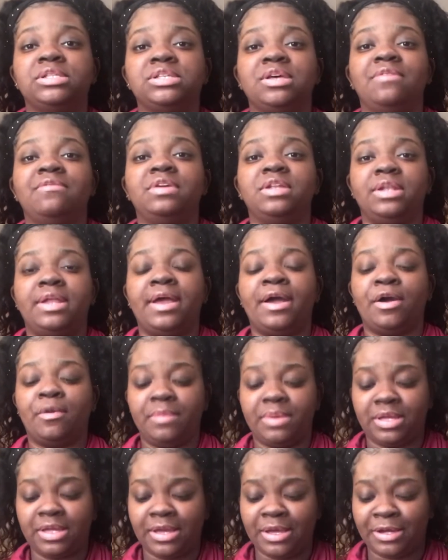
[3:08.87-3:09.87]
of it now,
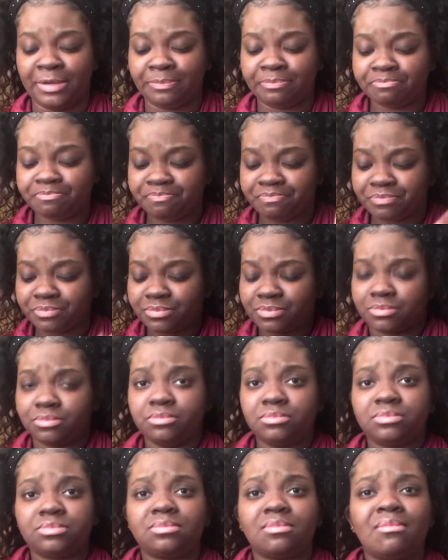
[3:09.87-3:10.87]
but yeah,
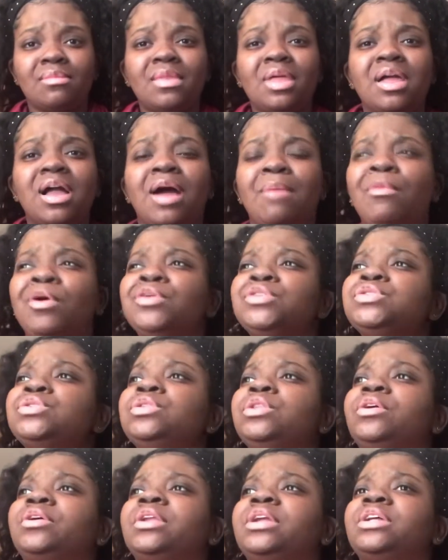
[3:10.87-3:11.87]
I'm also
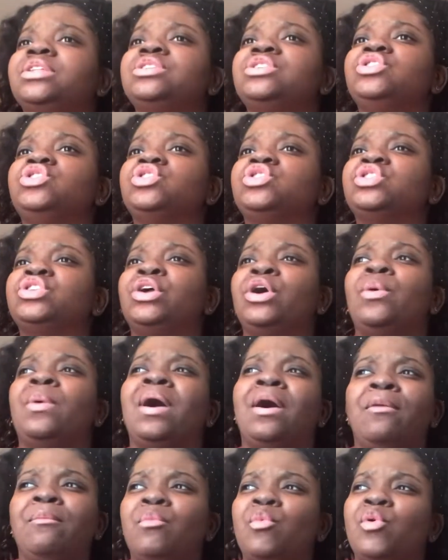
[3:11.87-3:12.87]
learning to just go
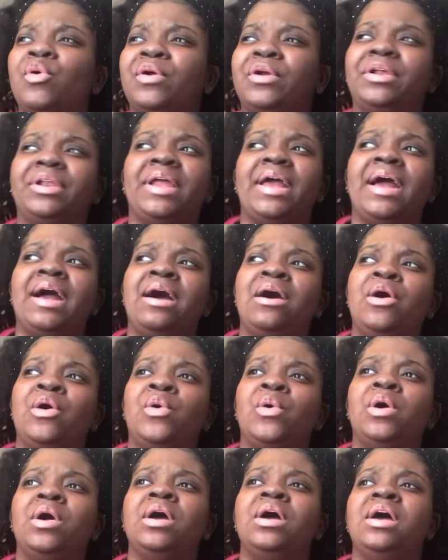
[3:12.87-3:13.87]
out more, and
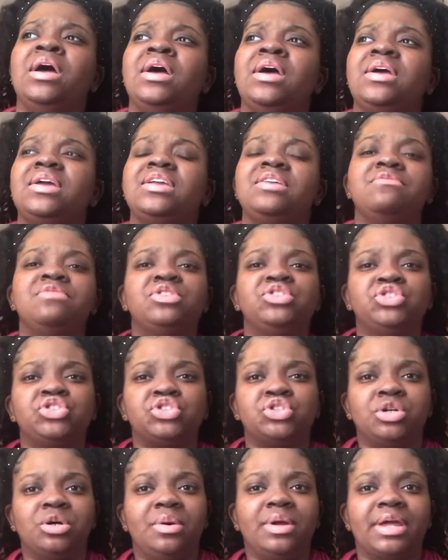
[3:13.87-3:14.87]
how even
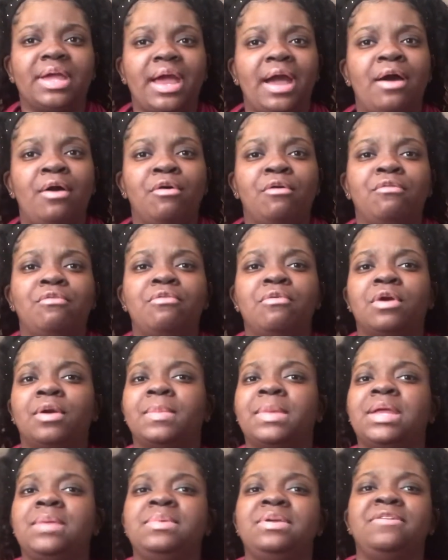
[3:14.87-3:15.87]
just going out for
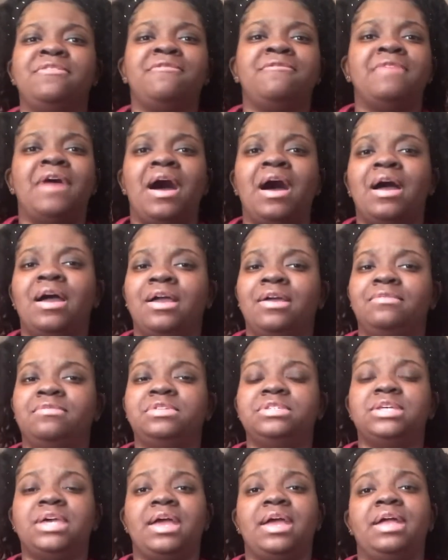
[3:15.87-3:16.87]
maybe 5,
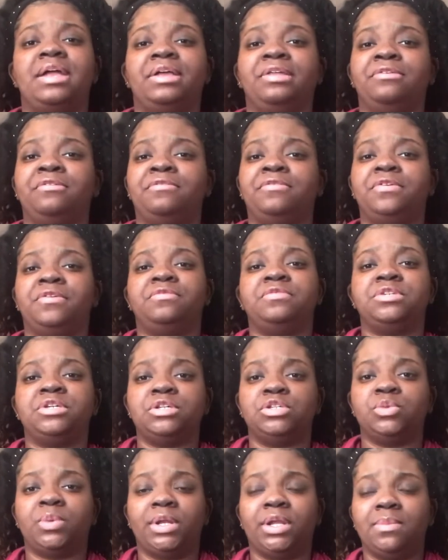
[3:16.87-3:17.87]
10,
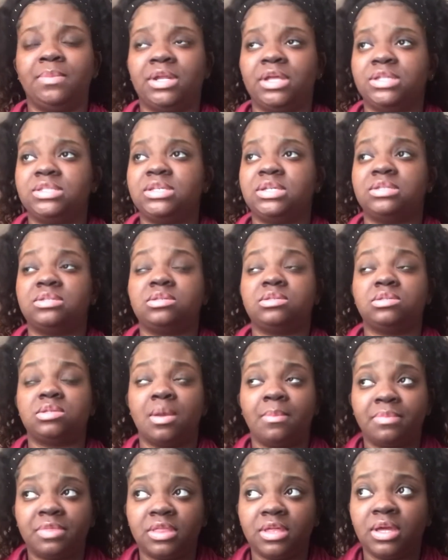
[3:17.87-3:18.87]
15, 20 minutes, it's
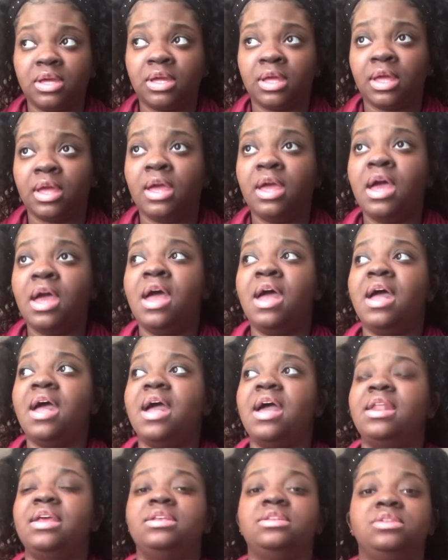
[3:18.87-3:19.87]
something,
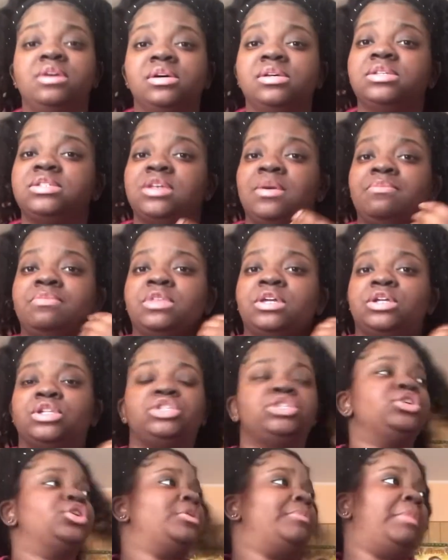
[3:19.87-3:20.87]
and it does something
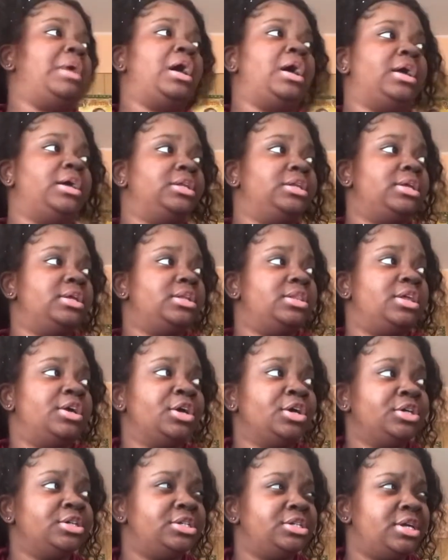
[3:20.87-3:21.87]
to your mind.
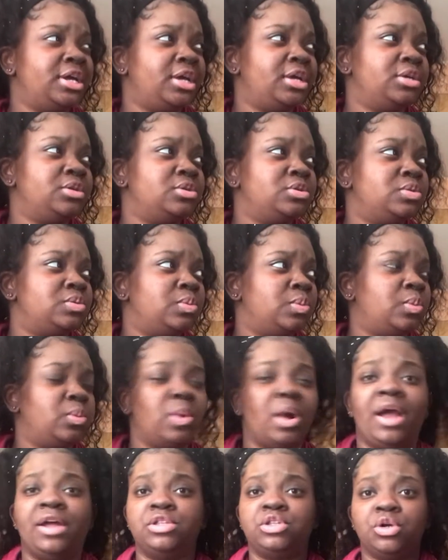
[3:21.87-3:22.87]
There are days,
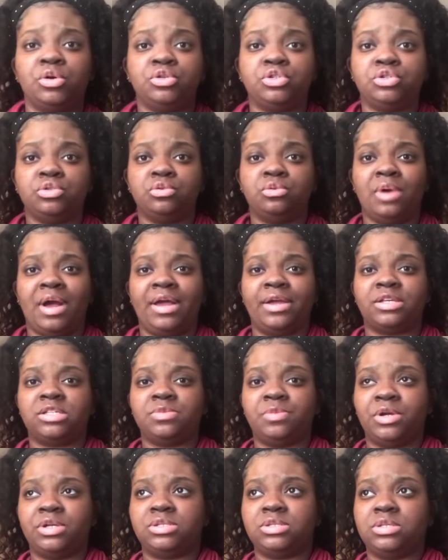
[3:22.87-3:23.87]
I told you, I
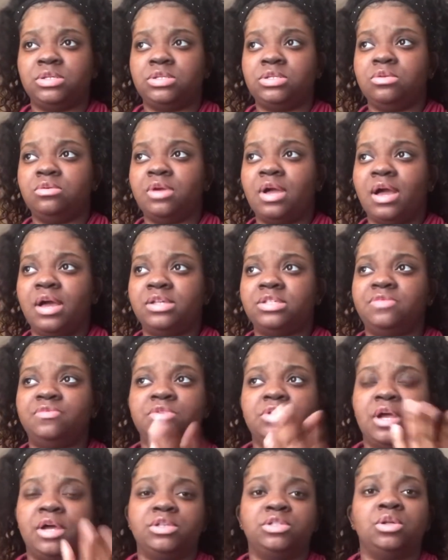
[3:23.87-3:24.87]
expressed this to you guys. If you
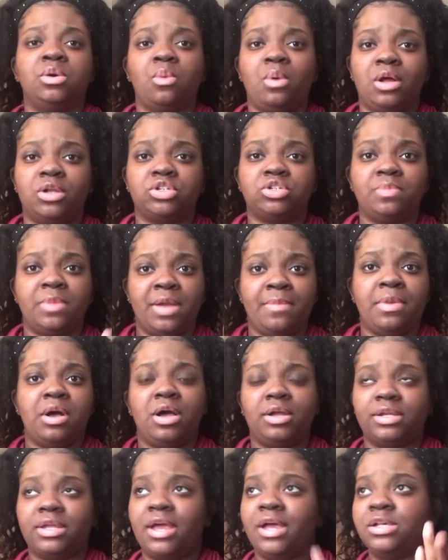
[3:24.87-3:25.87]
guys don't watch my
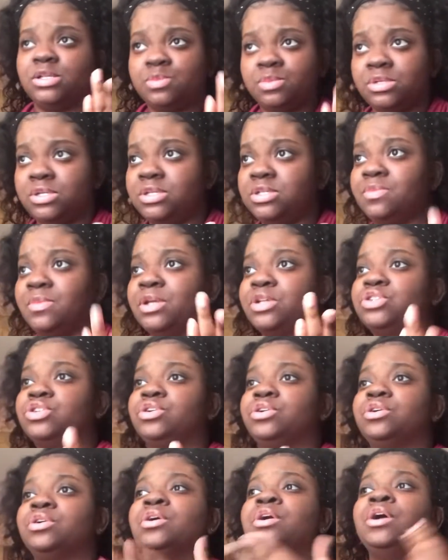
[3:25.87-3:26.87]
podcast, please make
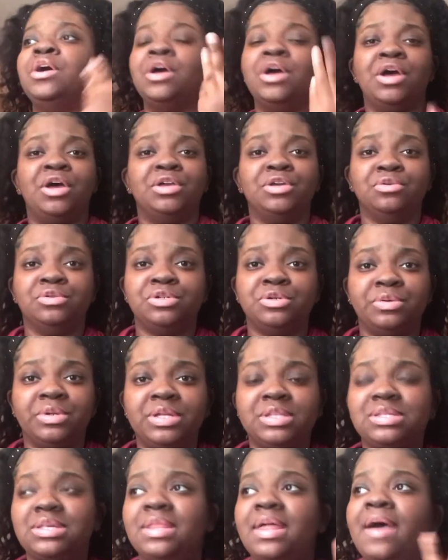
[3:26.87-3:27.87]
sure you tune
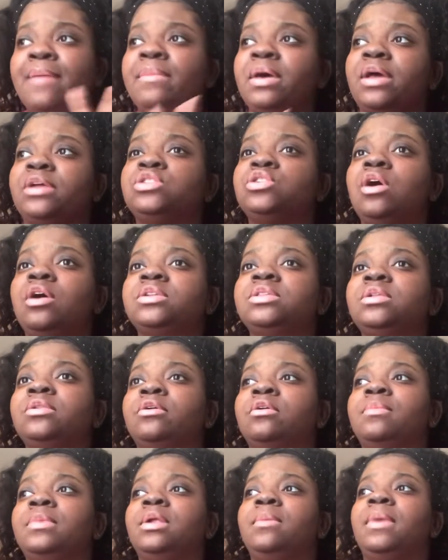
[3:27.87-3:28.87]
into that. But I talked a
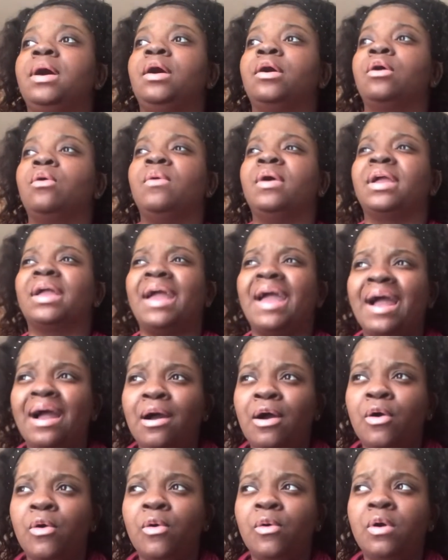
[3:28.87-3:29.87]
little bit about going
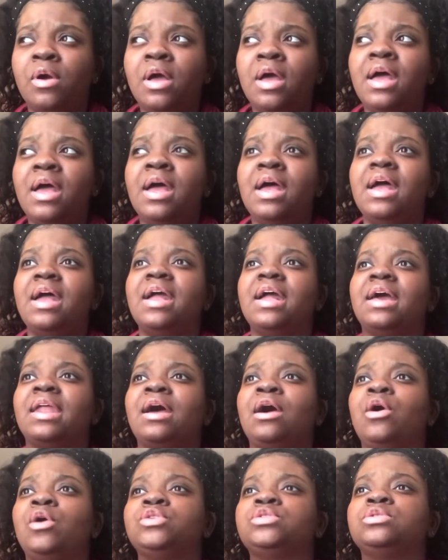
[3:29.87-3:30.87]
out, and I
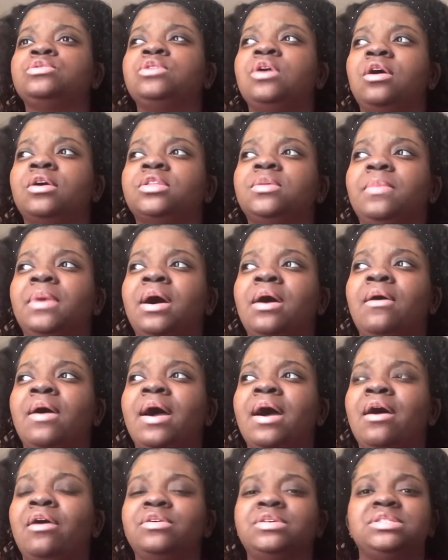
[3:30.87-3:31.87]
also talked about
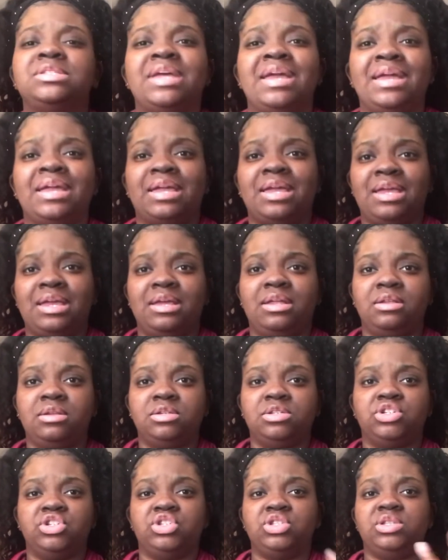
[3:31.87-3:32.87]
how staying
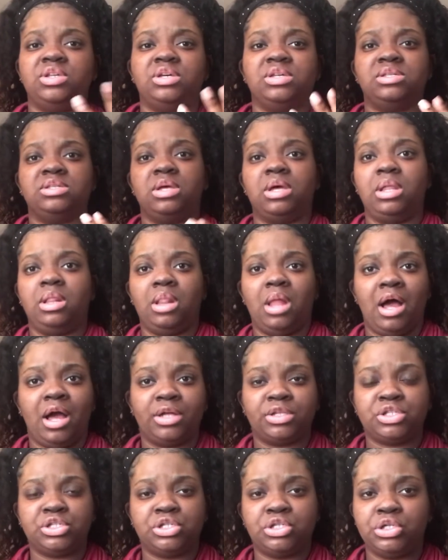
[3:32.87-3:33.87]
in just does a
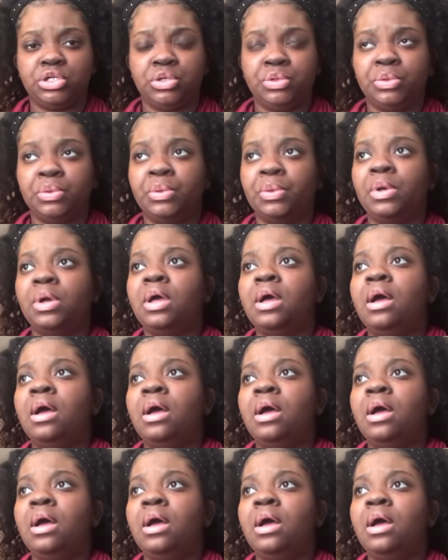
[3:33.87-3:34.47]
lot to you.